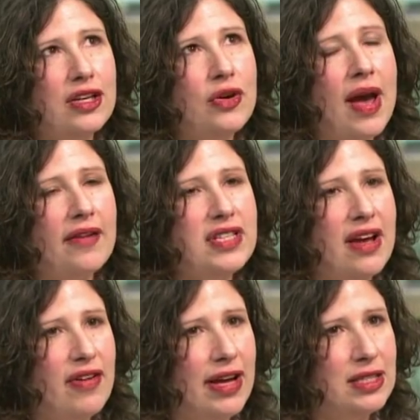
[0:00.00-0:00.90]
you have to
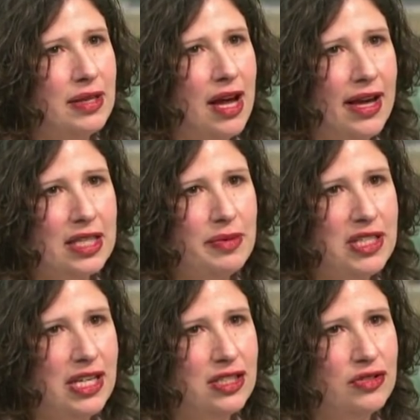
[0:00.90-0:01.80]
have high
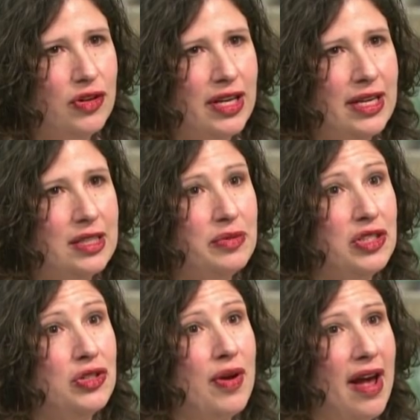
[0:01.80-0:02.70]
expectations for kids
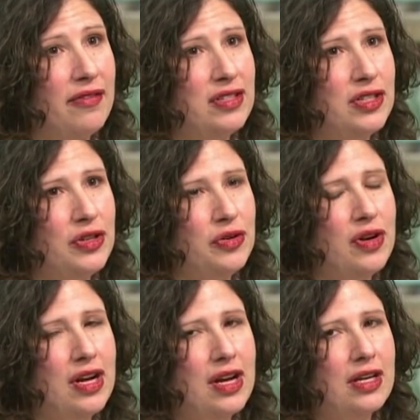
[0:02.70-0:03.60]
because you have to
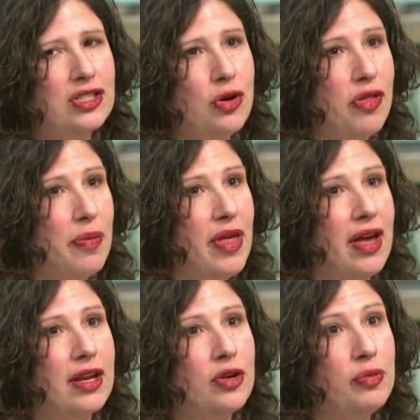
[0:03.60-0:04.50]
show them
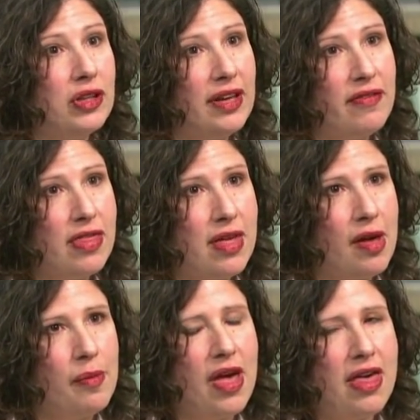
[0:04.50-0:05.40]
that you believe in
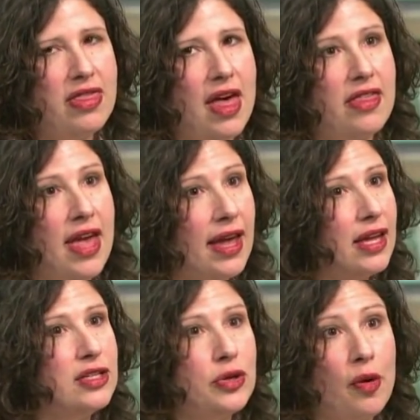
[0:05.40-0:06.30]
them and that they
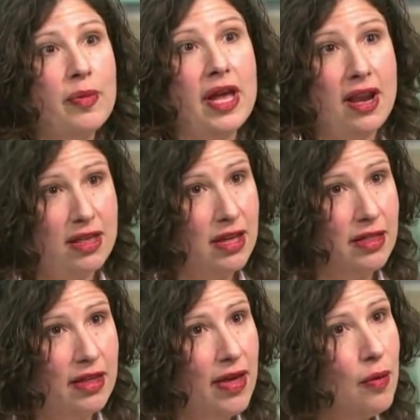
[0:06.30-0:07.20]
can do or be
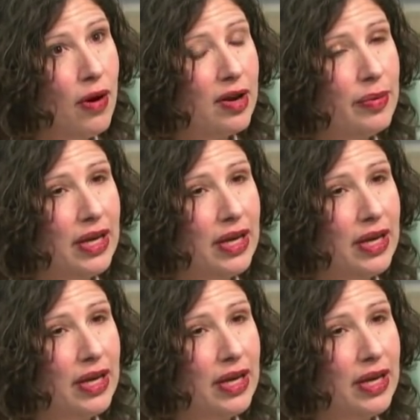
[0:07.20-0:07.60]
anything that they want to